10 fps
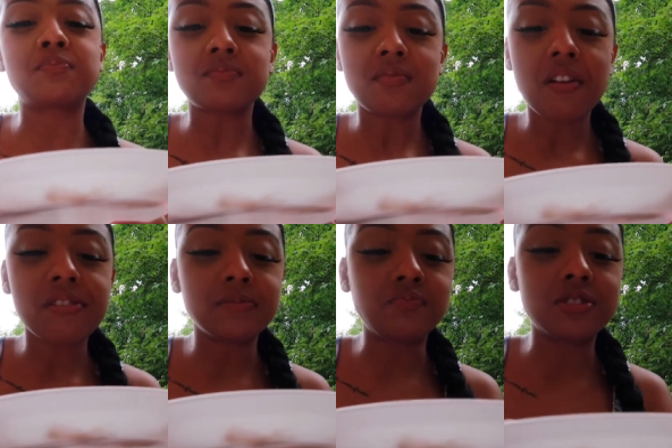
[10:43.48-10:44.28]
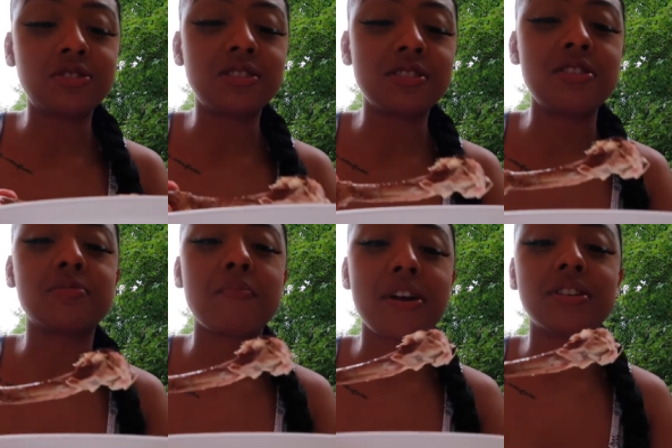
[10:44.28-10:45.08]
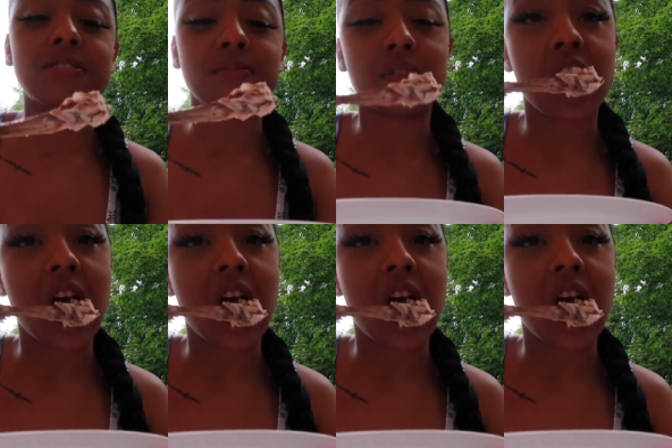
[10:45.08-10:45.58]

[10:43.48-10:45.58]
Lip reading: this chicken is mad good.